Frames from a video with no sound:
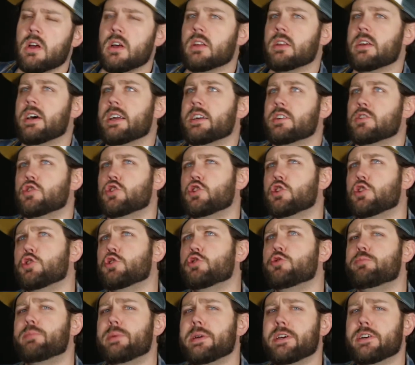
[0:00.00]
Like
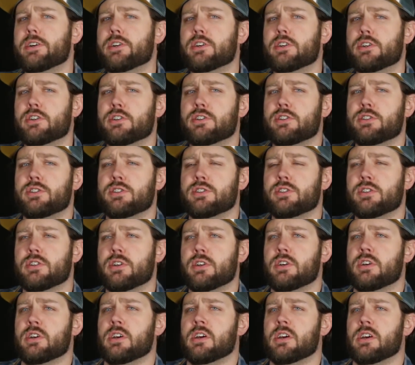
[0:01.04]
2 beers
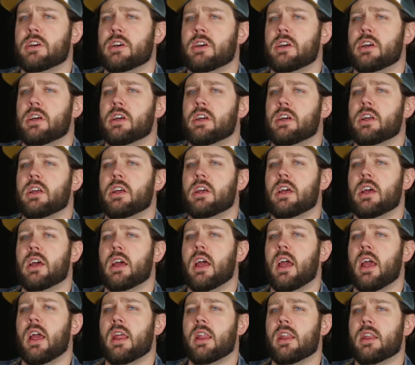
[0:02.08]

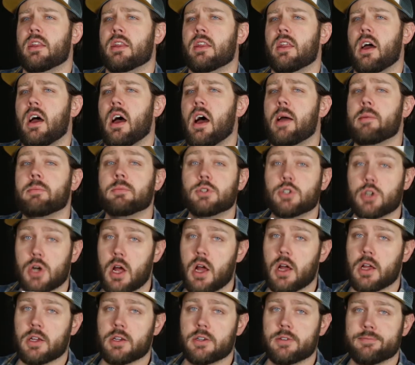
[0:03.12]
and I'm
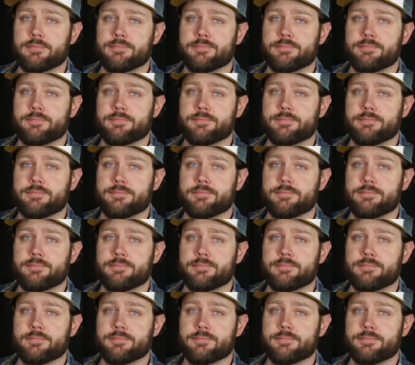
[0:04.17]
drunk.